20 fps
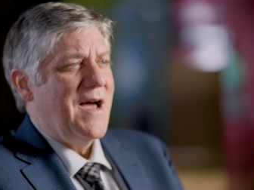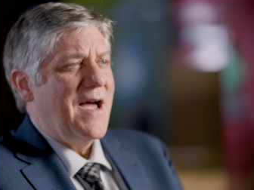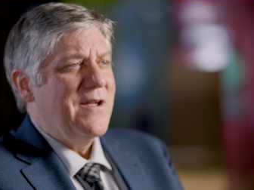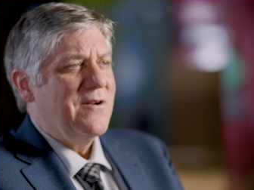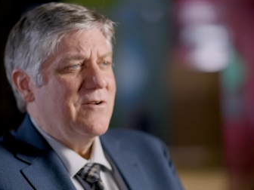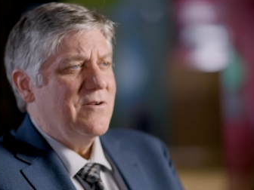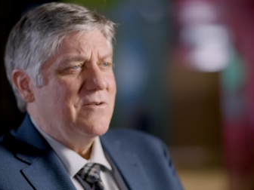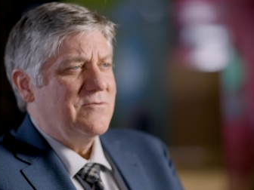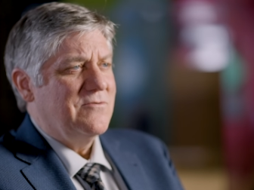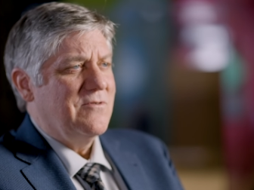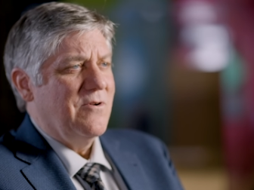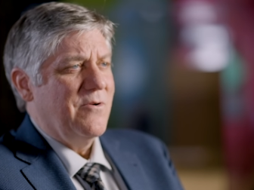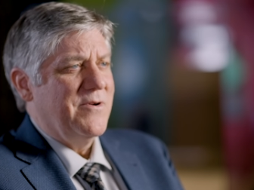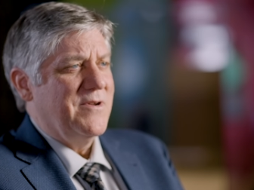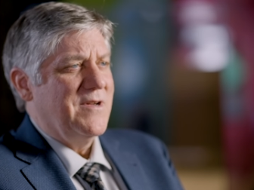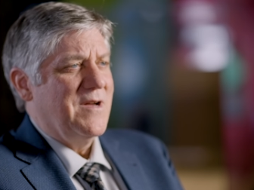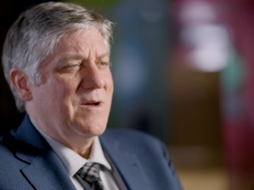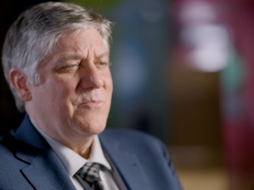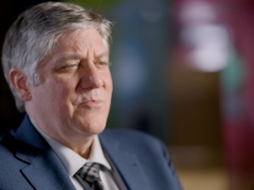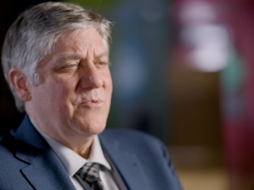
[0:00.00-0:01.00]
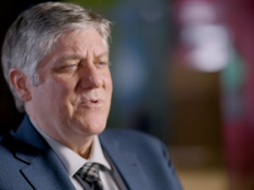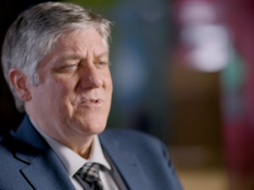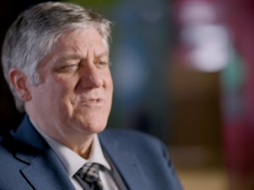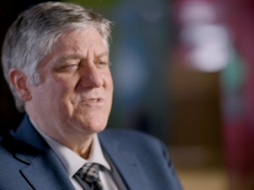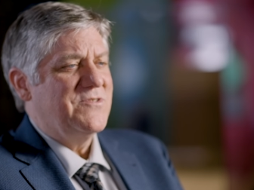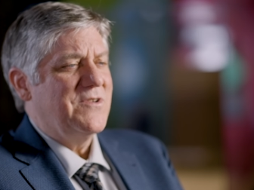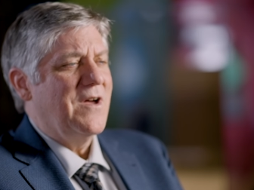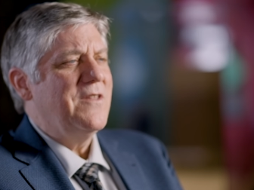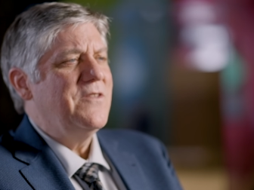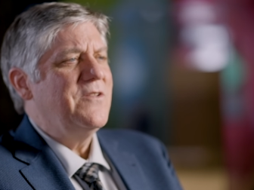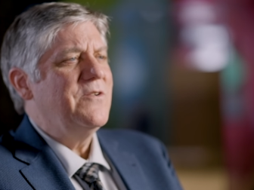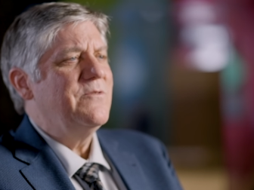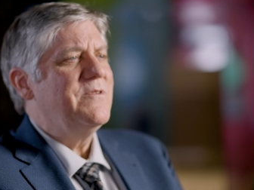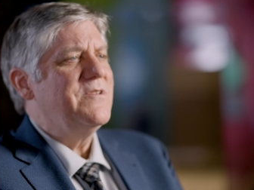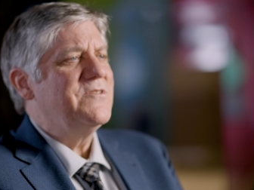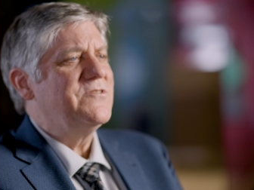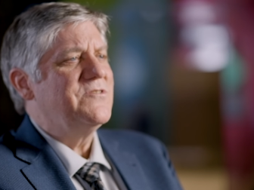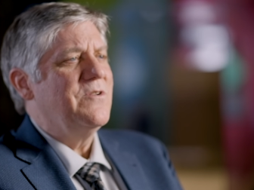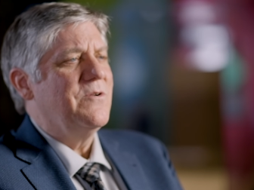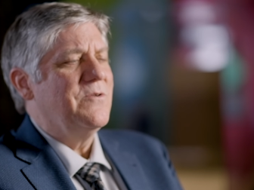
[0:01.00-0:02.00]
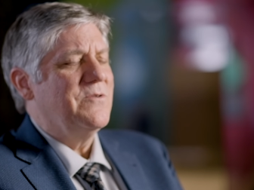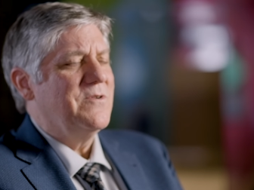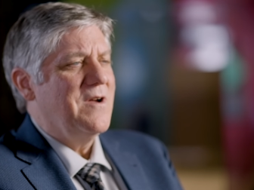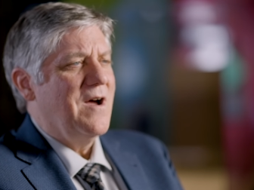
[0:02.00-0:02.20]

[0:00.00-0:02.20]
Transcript: I heard growing up was Son, there is no